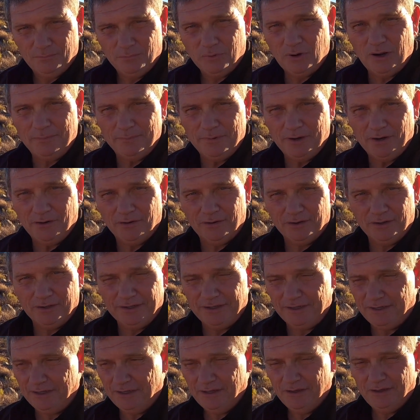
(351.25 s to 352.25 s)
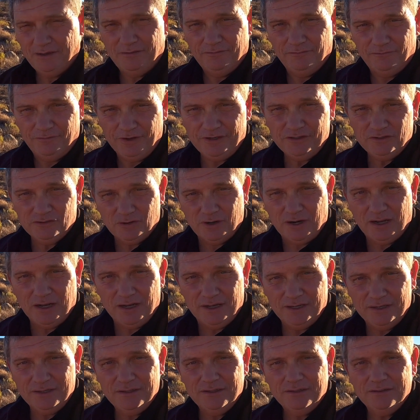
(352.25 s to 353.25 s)
Primarily
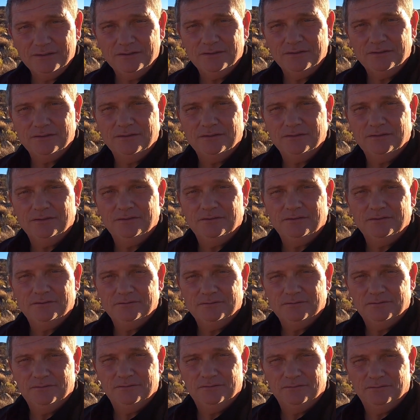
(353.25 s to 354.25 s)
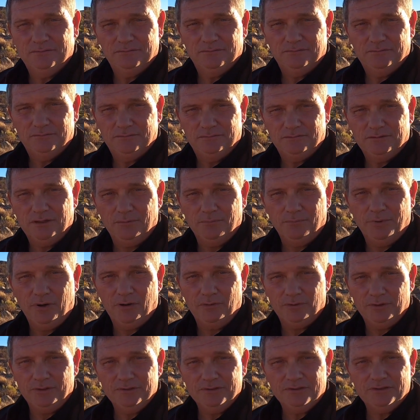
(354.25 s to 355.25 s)
Victron
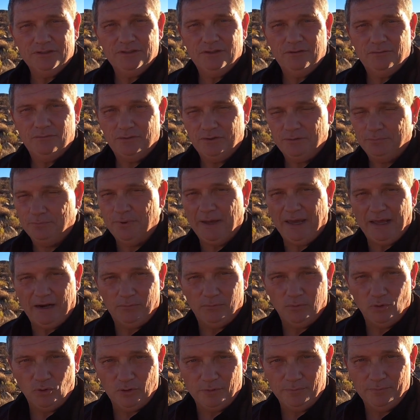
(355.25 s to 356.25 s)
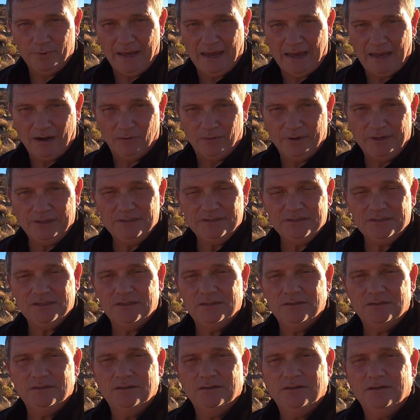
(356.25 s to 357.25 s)
components with Battle Born batteries.
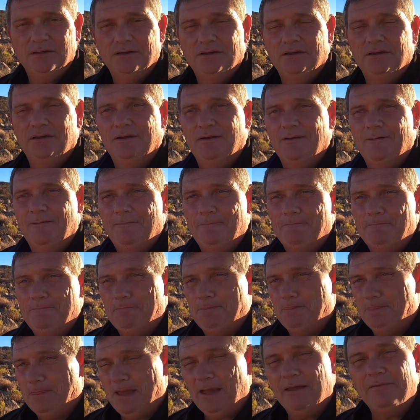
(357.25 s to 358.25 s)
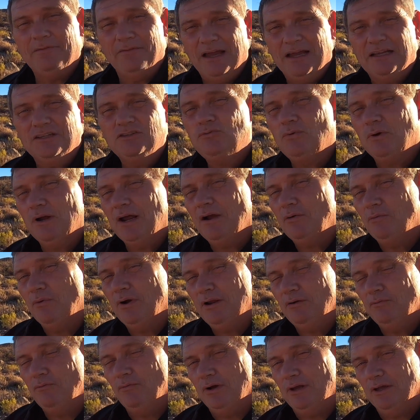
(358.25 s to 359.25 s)
And that's what I
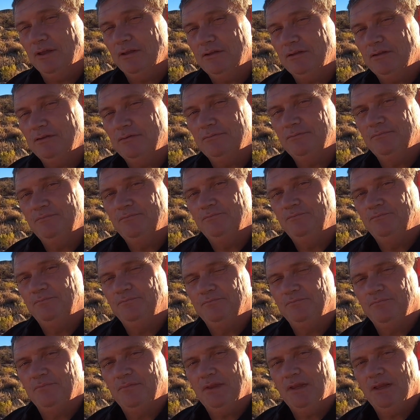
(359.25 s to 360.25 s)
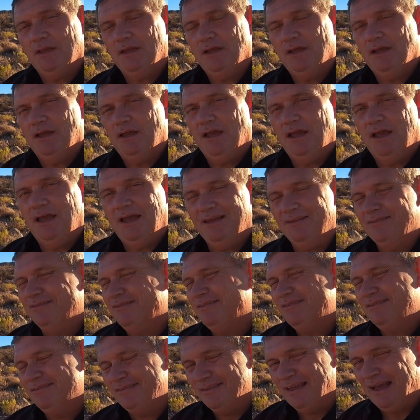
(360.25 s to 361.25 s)
went with.
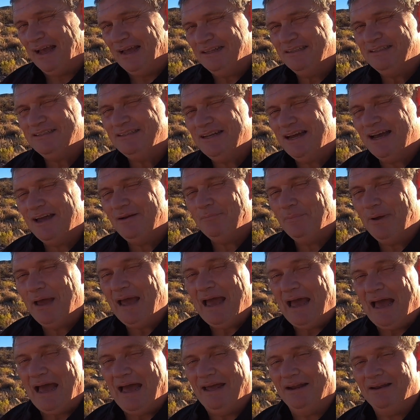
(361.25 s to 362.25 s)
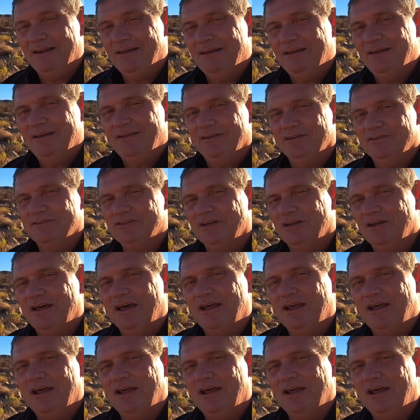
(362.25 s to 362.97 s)
And that's not bad. There's a